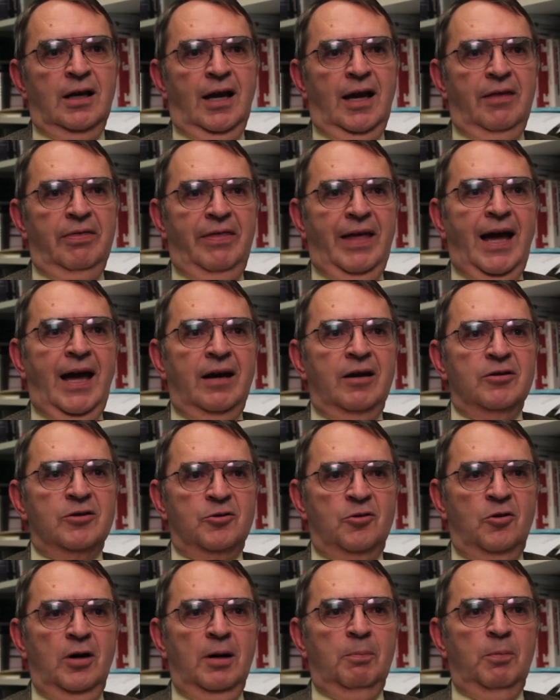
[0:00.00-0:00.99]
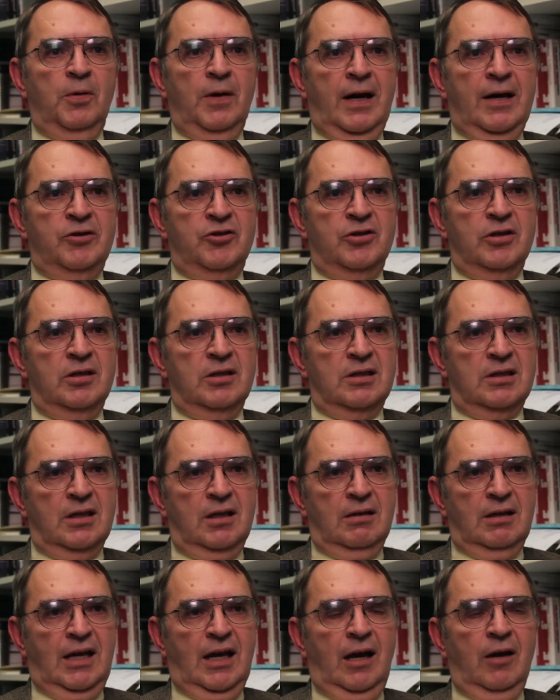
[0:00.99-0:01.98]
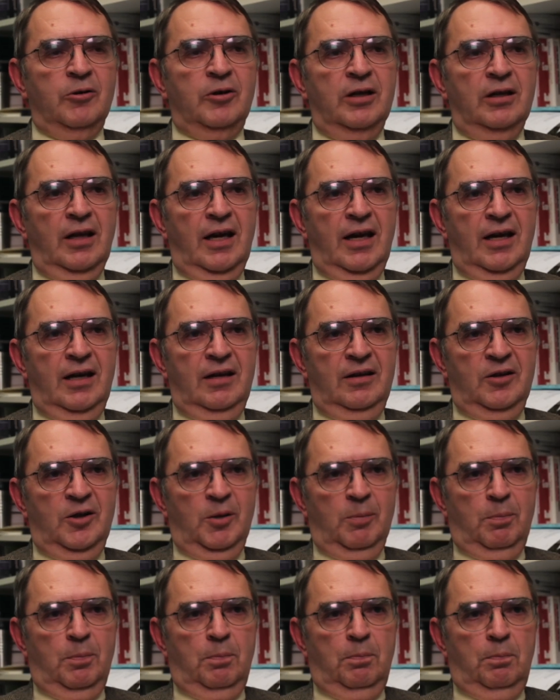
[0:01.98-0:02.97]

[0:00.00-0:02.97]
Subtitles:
and that is corporations, in calculating their